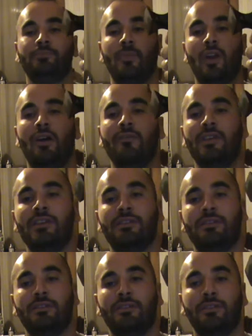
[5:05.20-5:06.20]
of
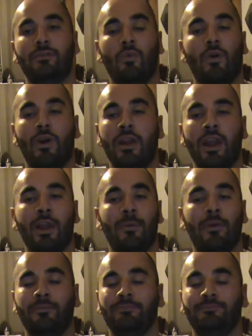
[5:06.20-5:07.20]
this
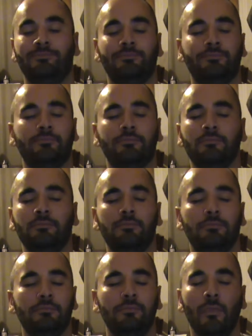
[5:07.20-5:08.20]
Warhammer
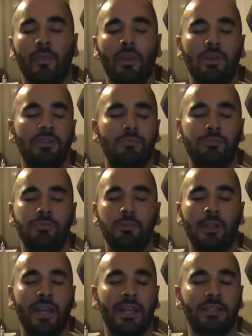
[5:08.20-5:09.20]
is
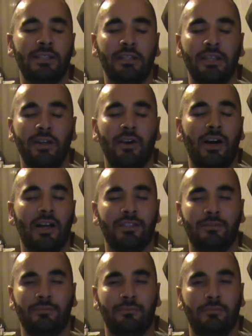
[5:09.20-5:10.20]
blazingly
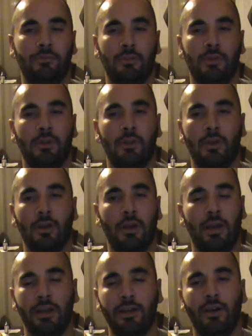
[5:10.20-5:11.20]
awesome.
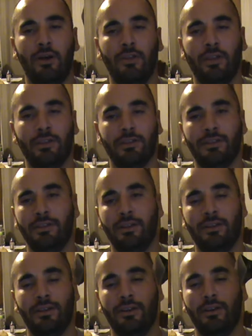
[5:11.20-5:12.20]
I know this,
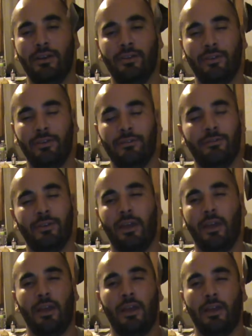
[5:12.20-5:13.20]
that you know, you,
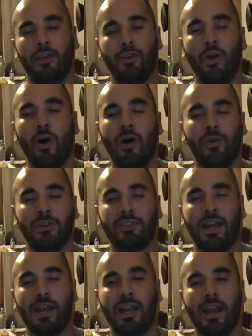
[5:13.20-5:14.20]
you know how
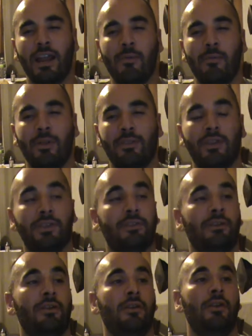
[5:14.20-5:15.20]
excited I am about
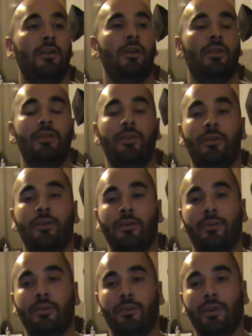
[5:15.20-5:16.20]
this. There,
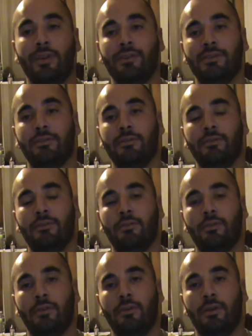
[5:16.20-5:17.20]
there is
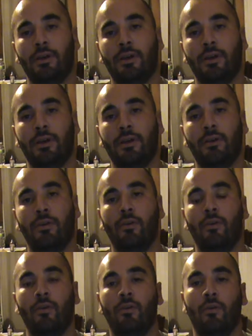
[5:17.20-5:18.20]
uh,
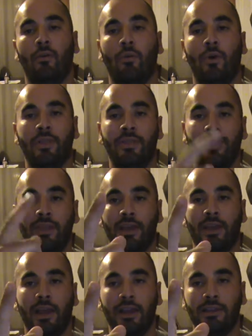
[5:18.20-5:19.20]
one
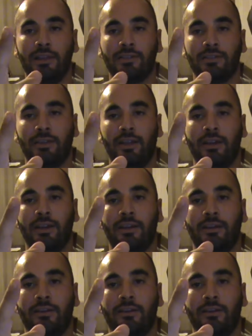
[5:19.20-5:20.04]
thing I dislike.